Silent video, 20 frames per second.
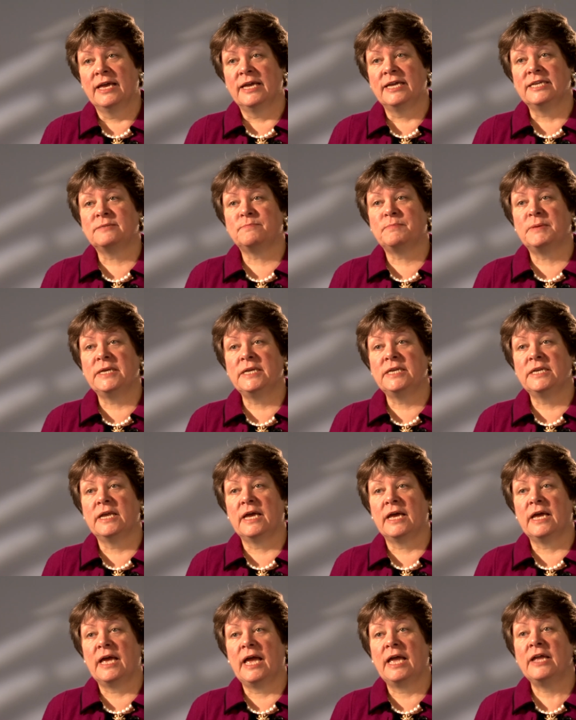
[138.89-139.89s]
It's
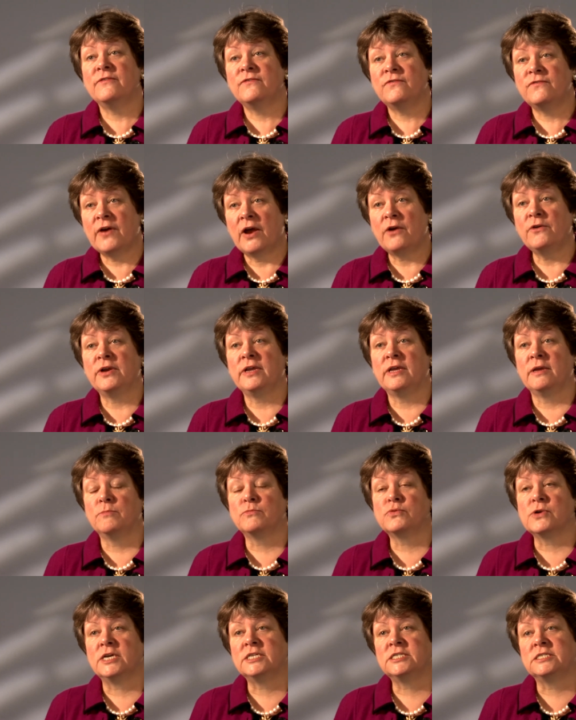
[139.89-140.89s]
been a very
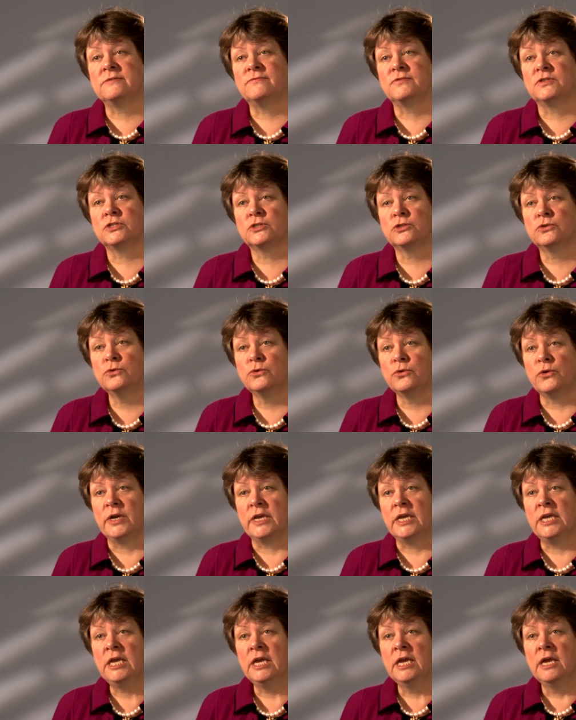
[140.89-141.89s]
impressive
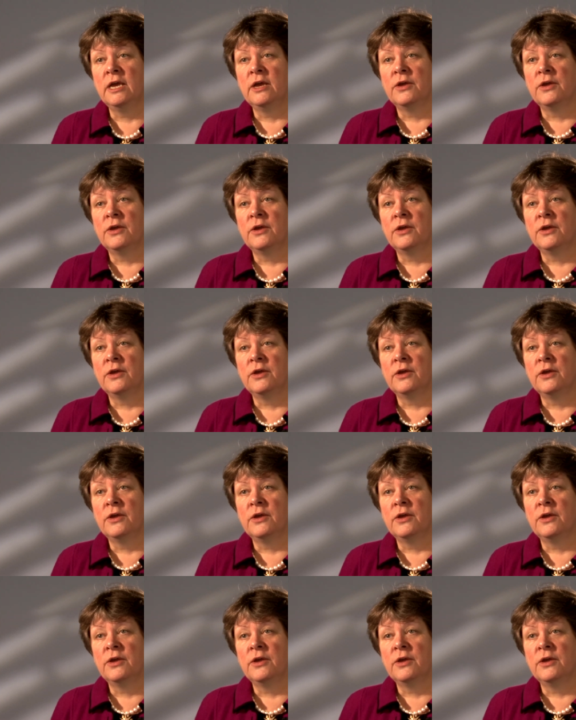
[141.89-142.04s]
story